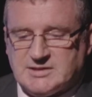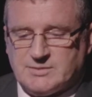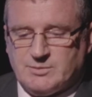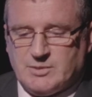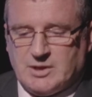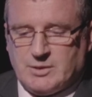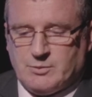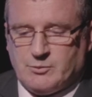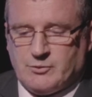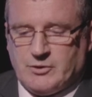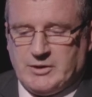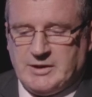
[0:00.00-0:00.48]

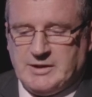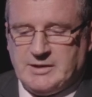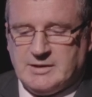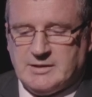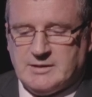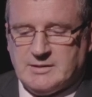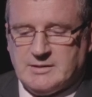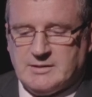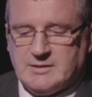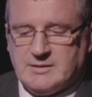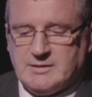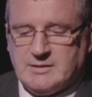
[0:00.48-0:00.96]
memory
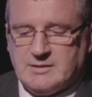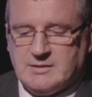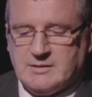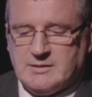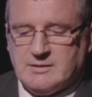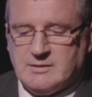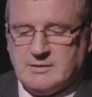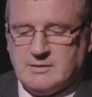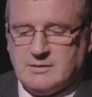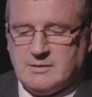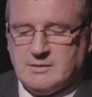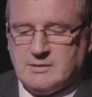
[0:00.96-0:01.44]

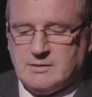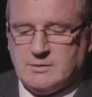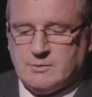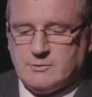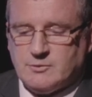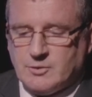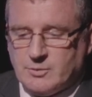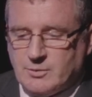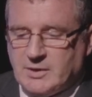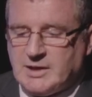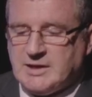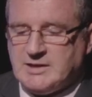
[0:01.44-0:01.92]

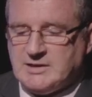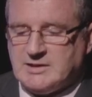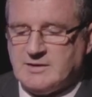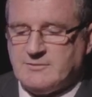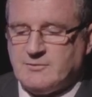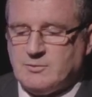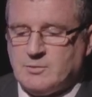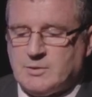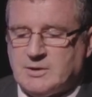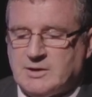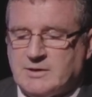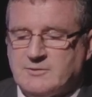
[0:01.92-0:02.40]
remind
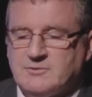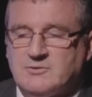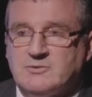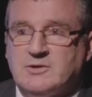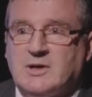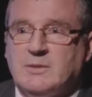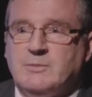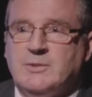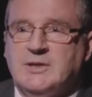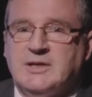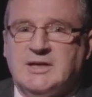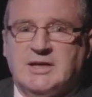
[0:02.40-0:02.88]
everyone of their
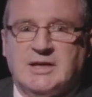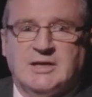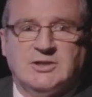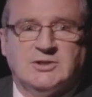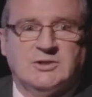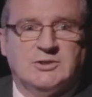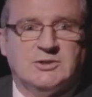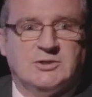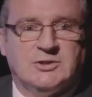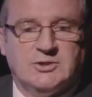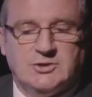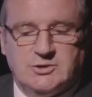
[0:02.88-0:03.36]

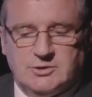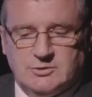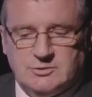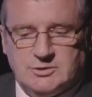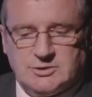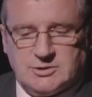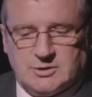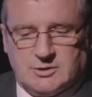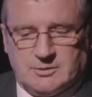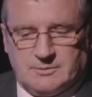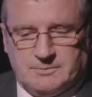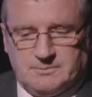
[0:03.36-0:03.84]
obligation to do
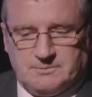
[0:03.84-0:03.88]
so.